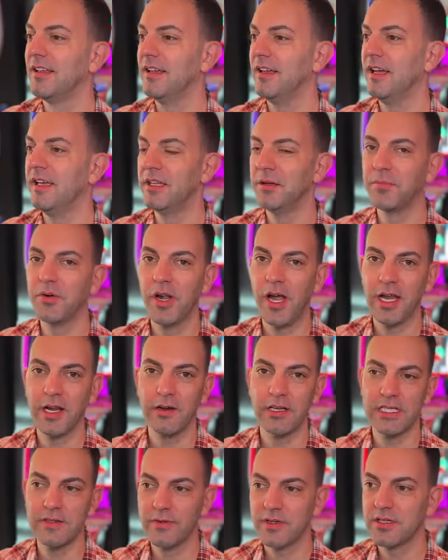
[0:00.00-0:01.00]
in the Brian
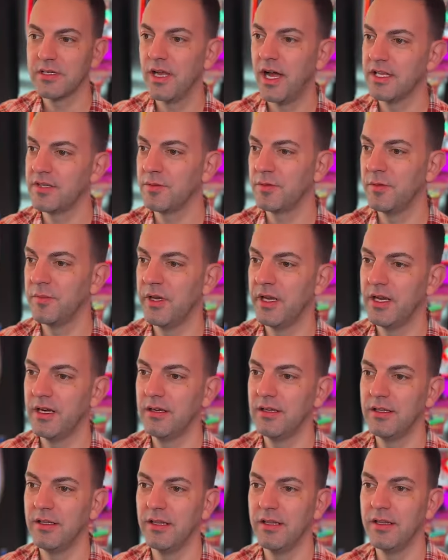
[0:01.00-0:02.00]
Christopher Slots room here,